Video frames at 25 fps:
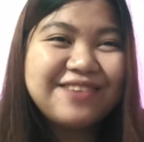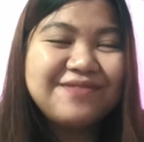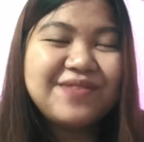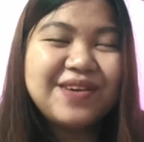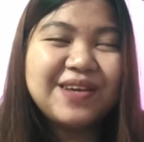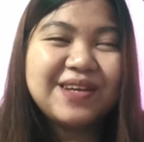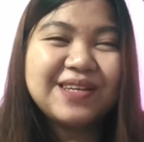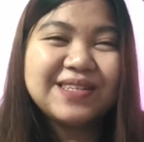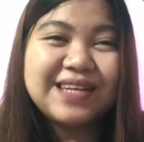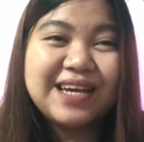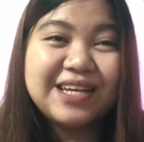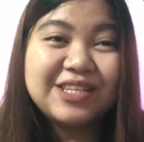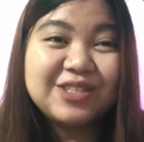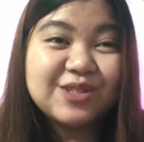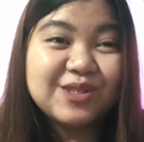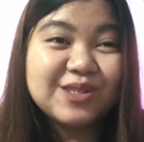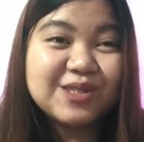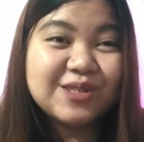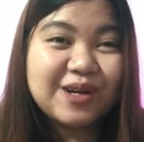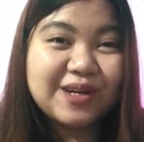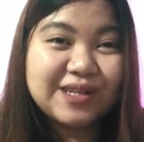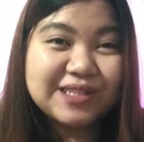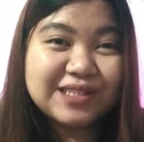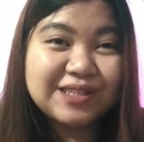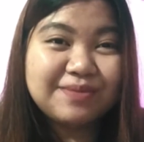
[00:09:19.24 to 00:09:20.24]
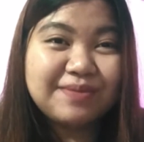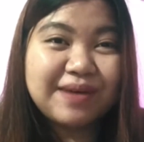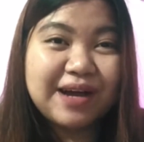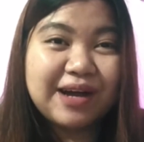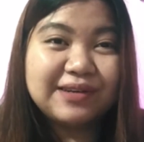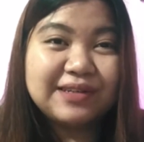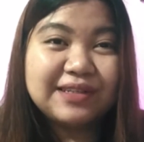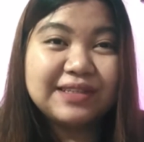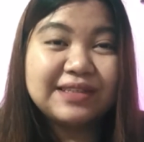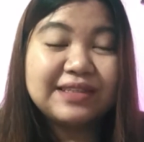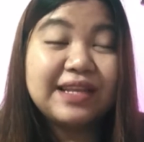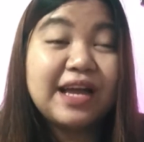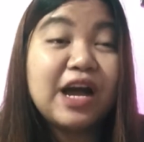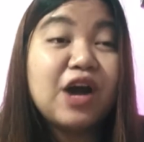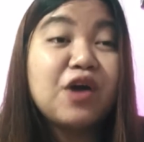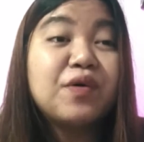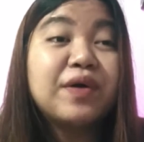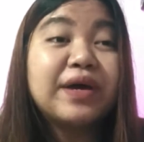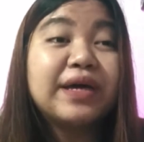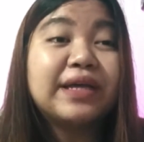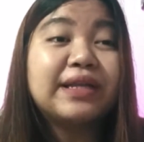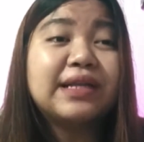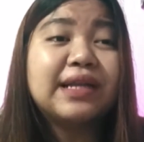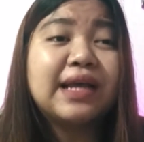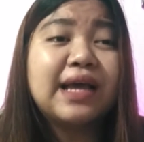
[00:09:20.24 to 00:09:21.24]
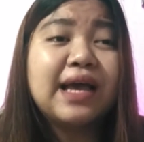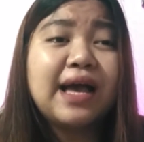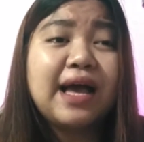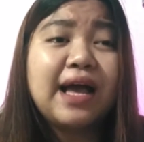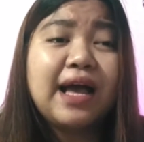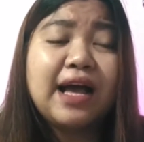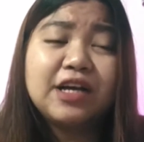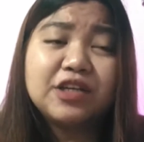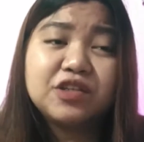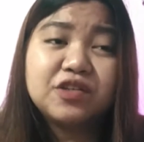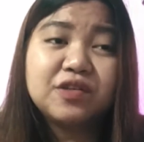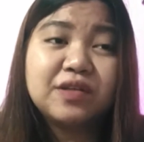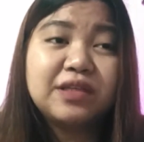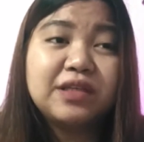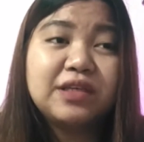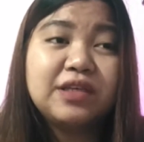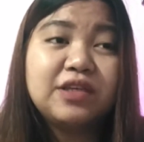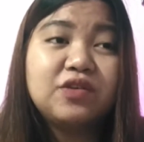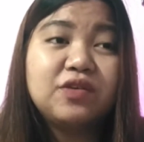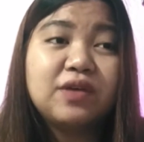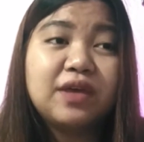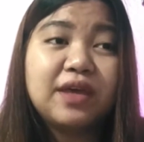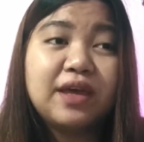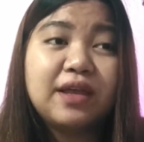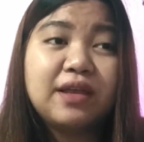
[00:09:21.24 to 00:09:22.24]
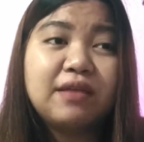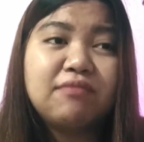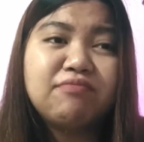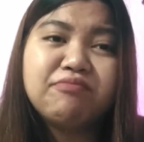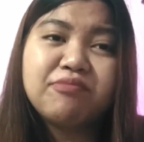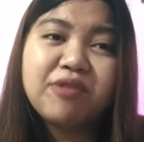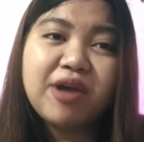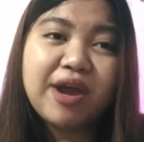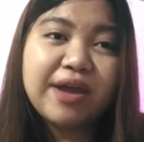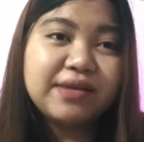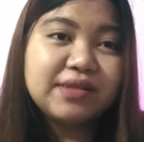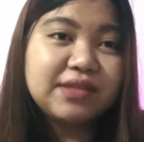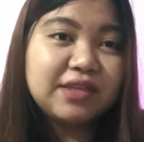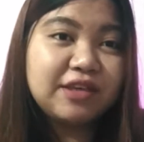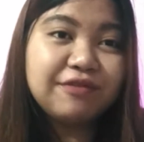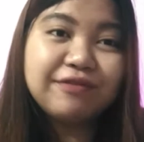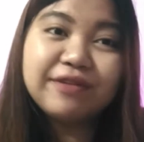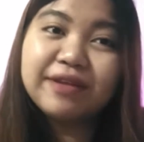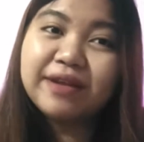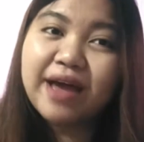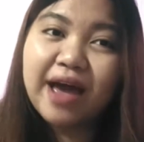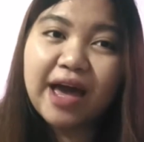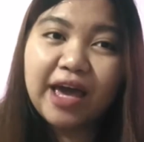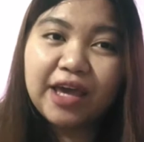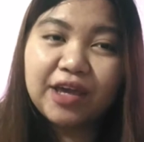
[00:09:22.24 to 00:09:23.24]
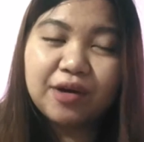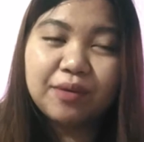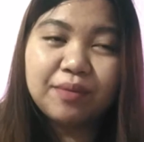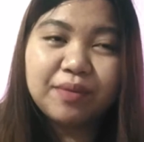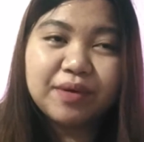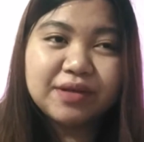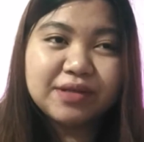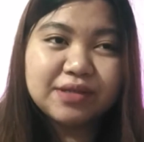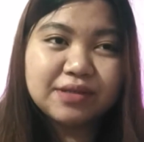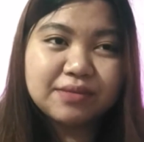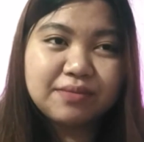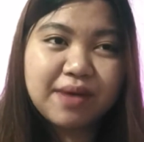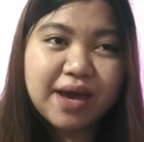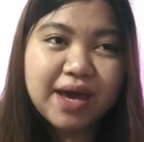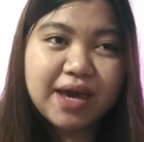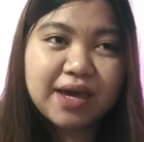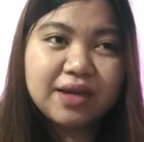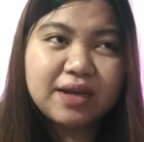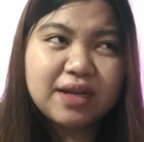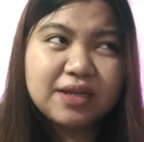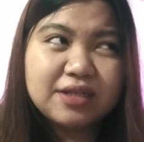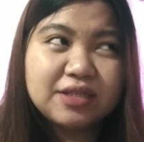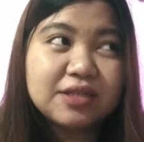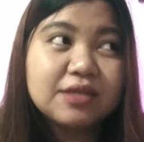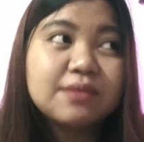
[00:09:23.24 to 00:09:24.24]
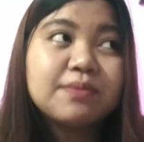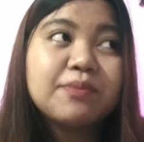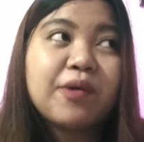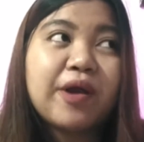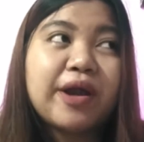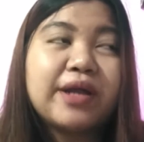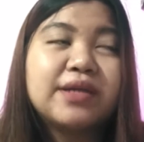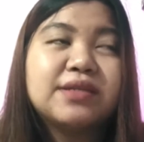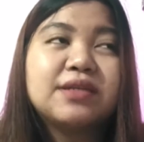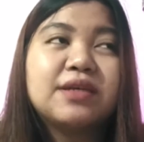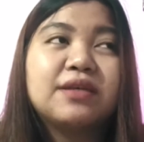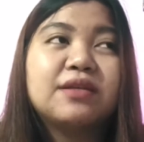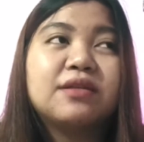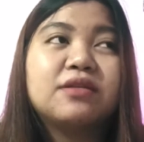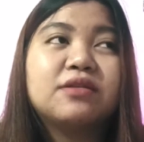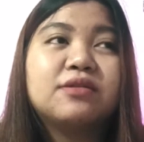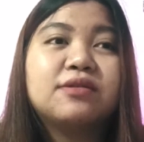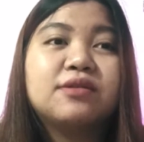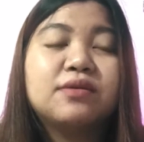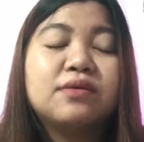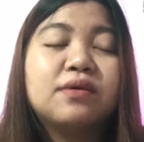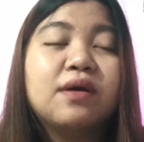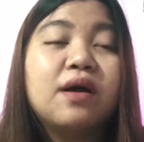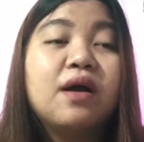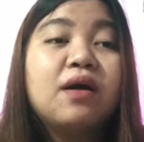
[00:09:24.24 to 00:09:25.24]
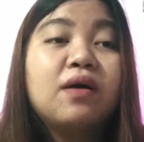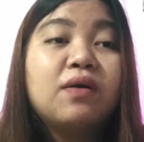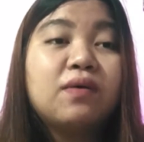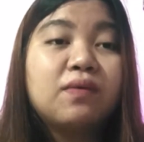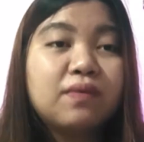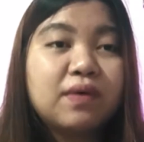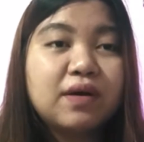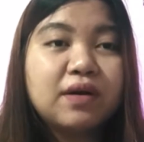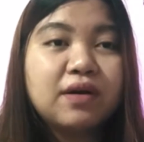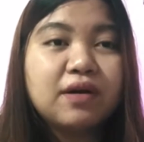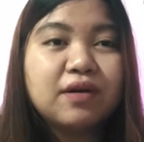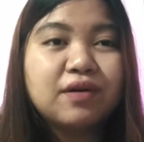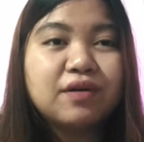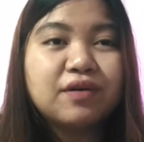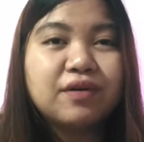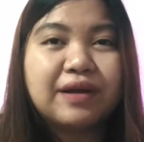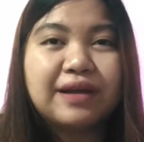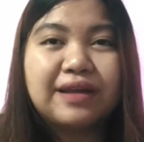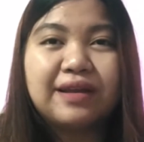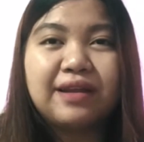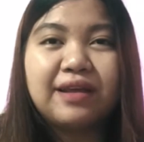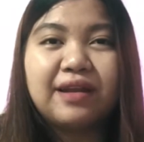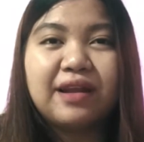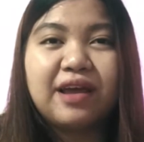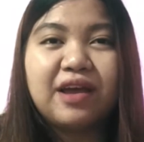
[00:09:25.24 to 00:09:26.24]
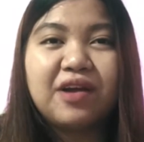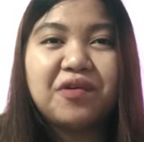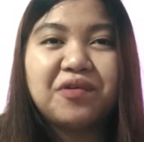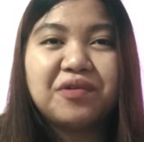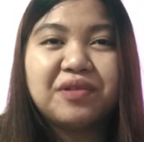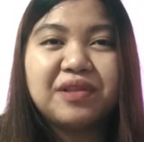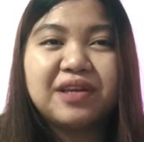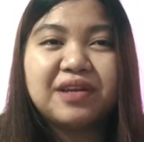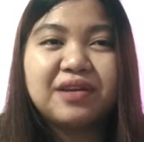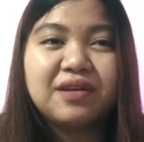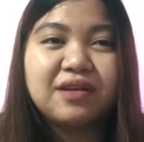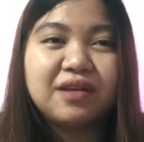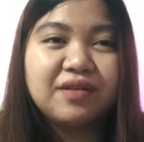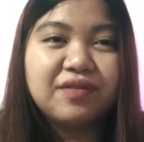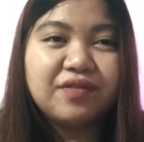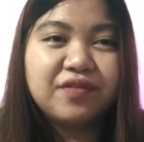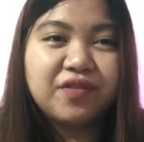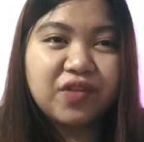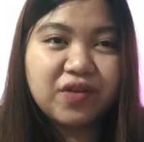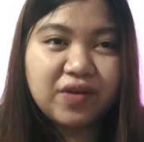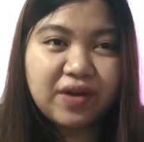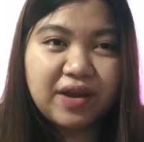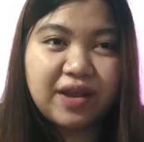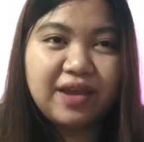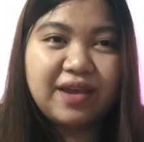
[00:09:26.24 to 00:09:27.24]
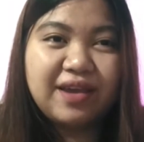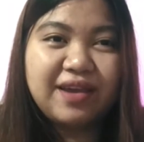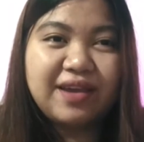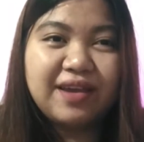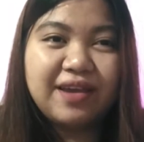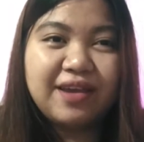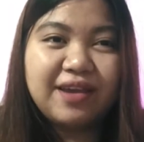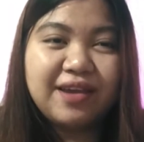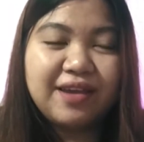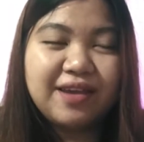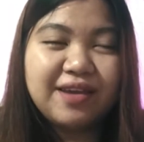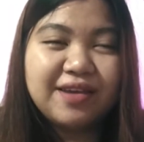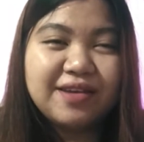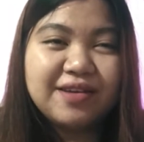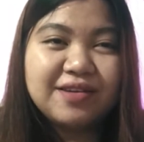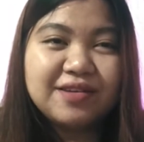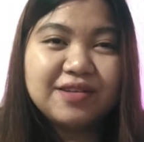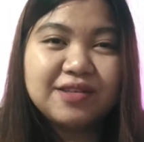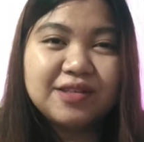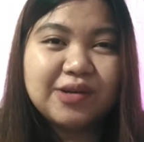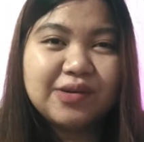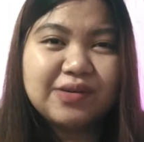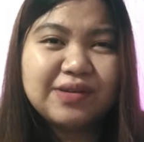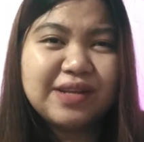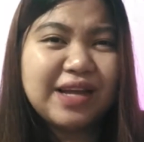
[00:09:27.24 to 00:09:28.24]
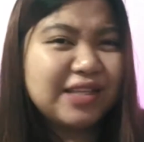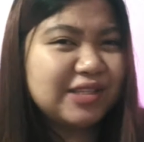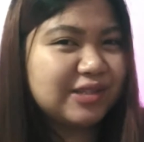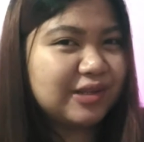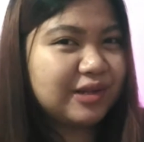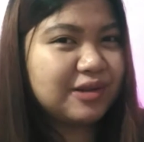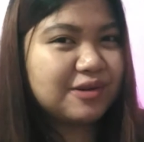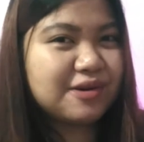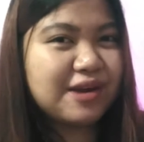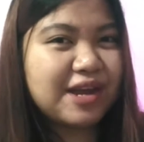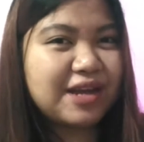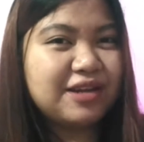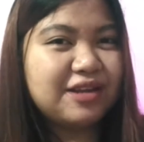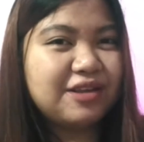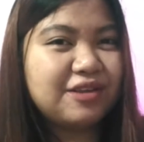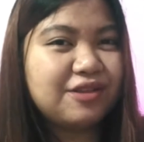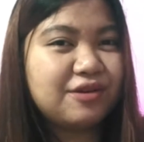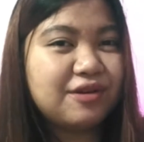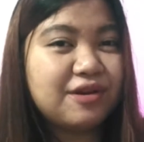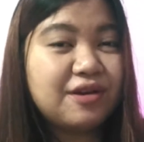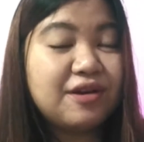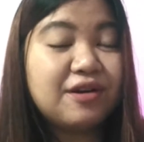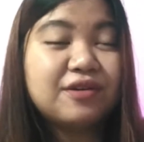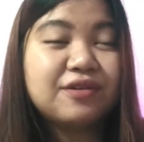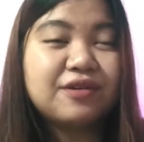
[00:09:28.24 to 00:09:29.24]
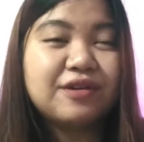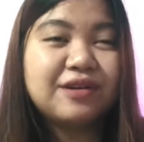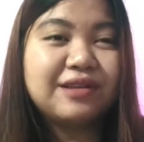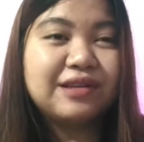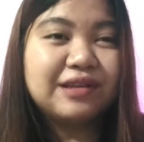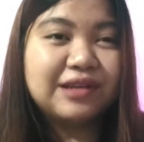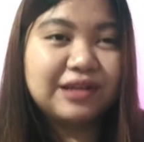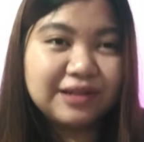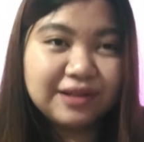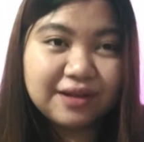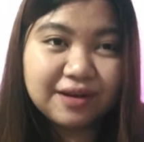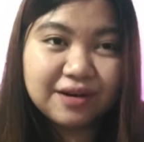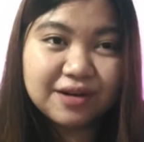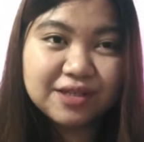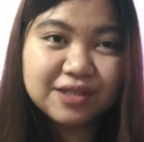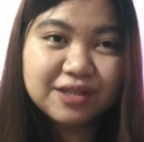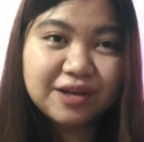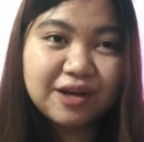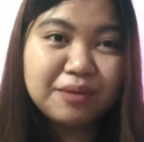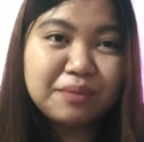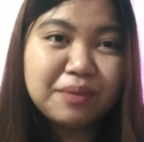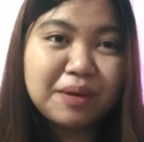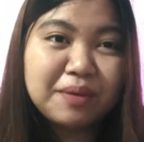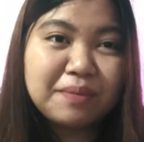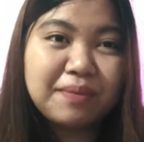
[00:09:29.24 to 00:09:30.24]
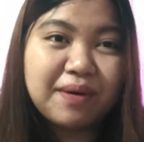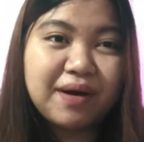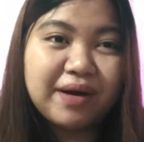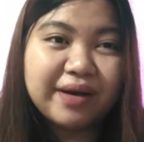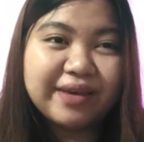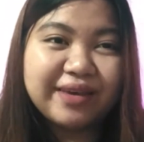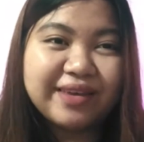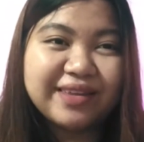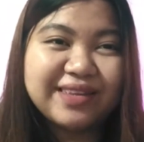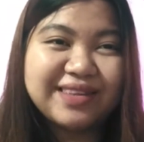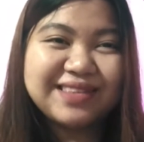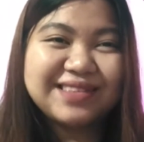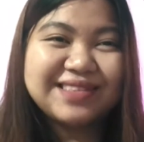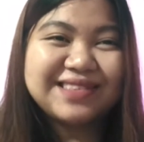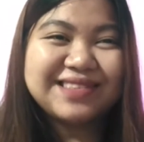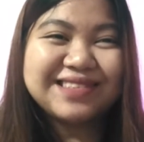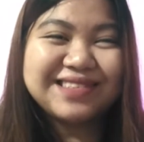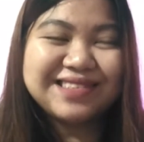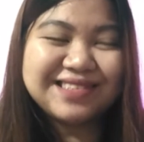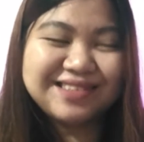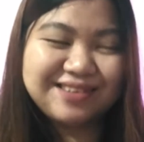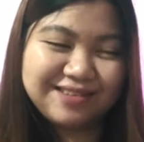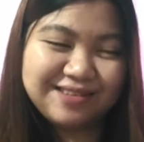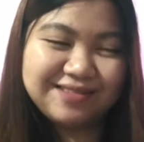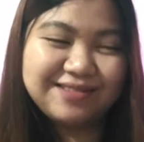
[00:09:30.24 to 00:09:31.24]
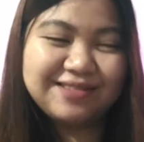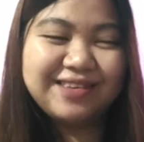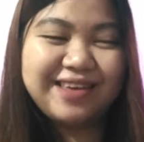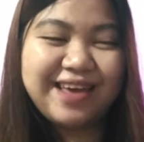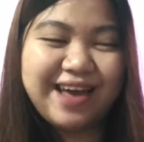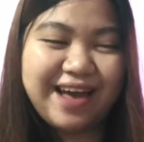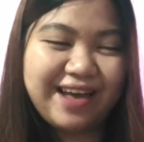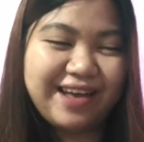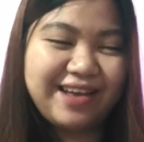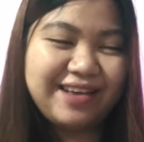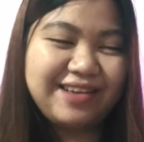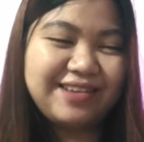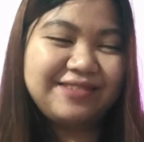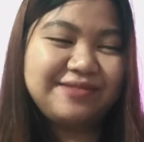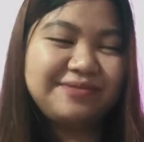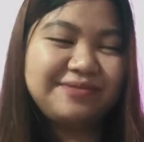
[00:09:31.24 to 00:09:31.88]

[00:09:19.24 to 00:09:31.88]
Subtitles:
because I just talked about it now, and actually you can price even higher, because mine, I just priced it to 100 and I only did 3, so that's already $300 on my pocket. So yeah.